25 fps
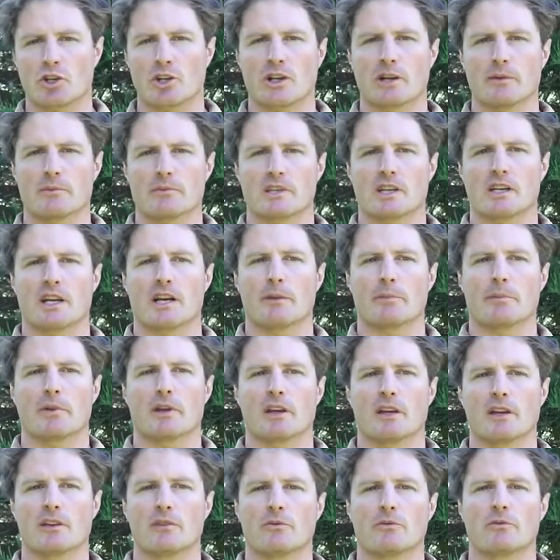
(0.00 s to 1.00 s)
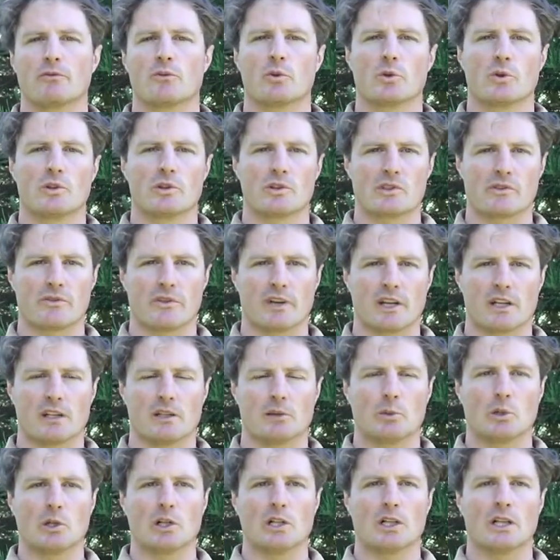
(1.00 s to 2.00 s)
comes up and food is
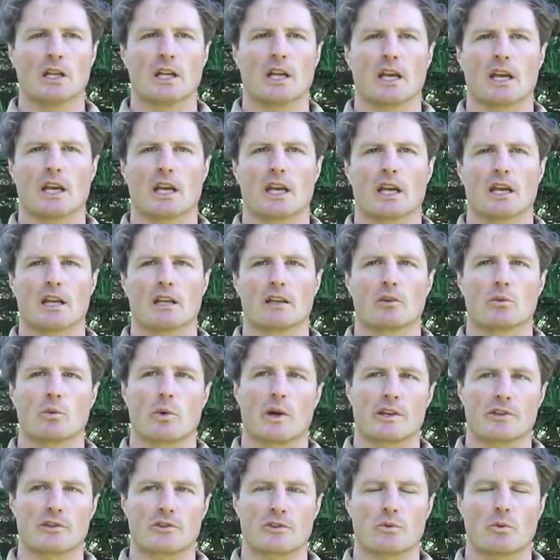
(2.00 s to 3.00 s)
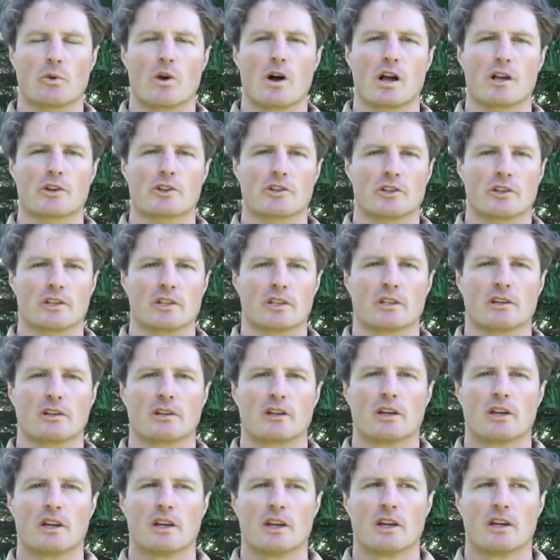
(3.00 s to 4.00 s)
available, and in western Washington,
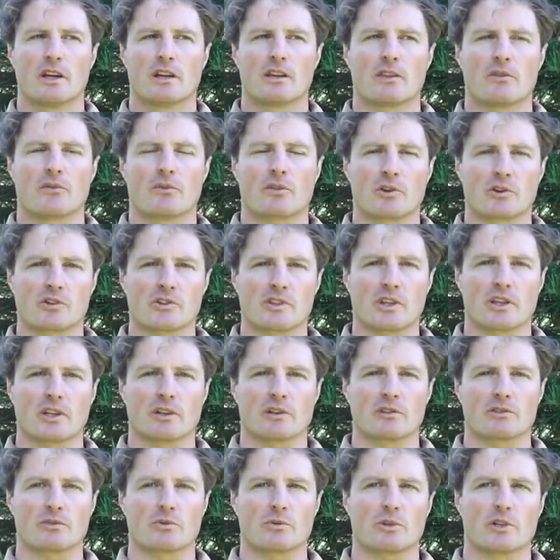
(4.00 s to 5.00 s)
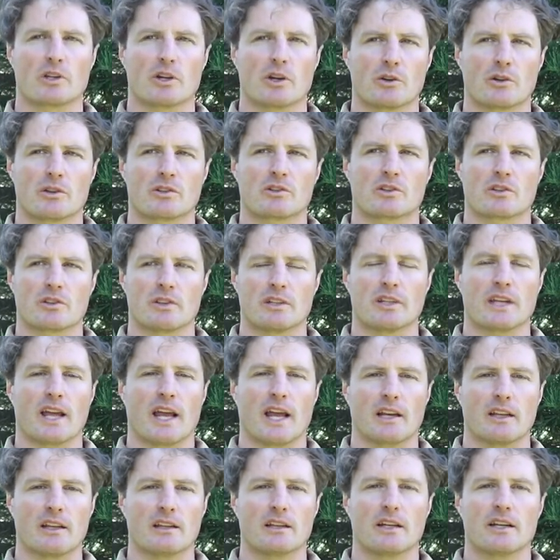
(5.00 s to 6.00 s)
the first things we notice are the
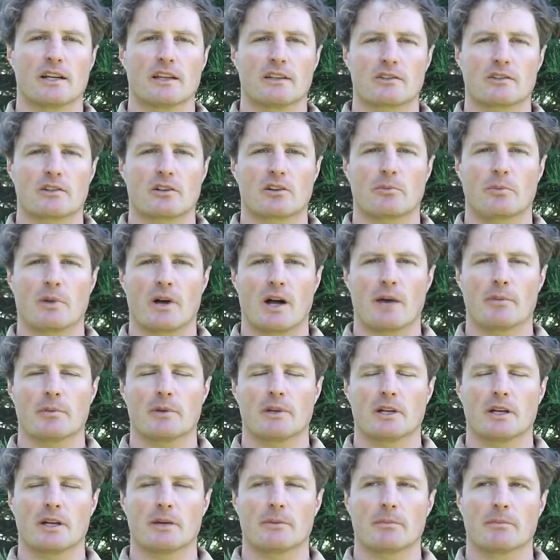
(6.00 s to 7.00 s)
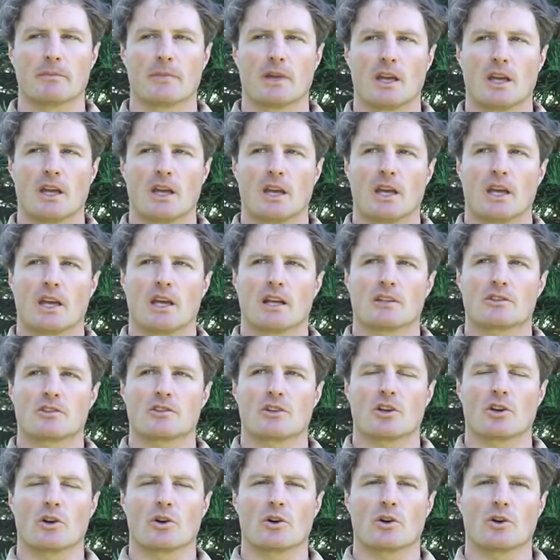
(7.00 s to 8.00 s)
dandelions start popping up. And
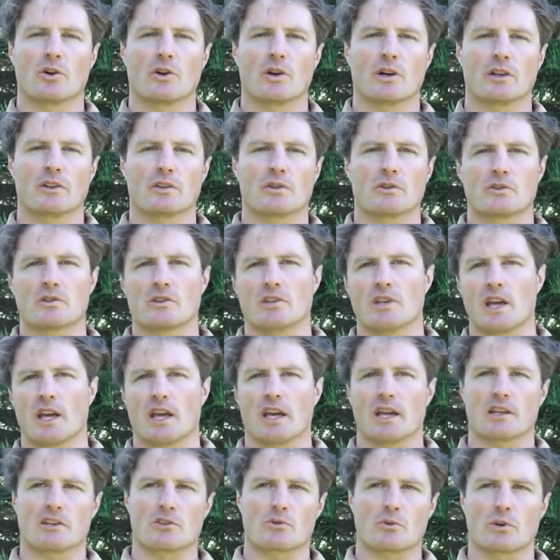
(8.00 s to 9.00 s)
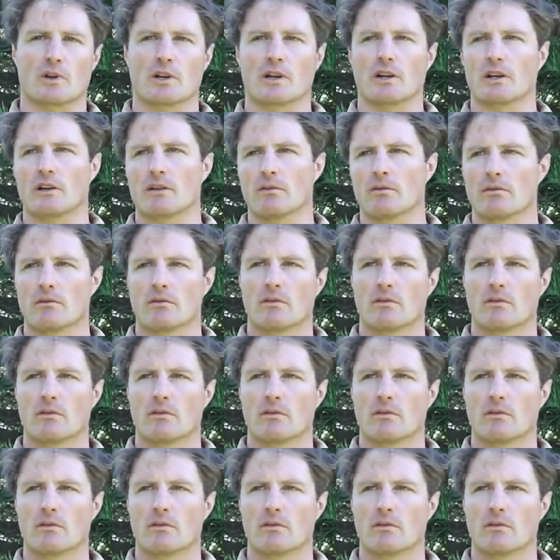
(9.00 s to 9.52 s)
so on those days where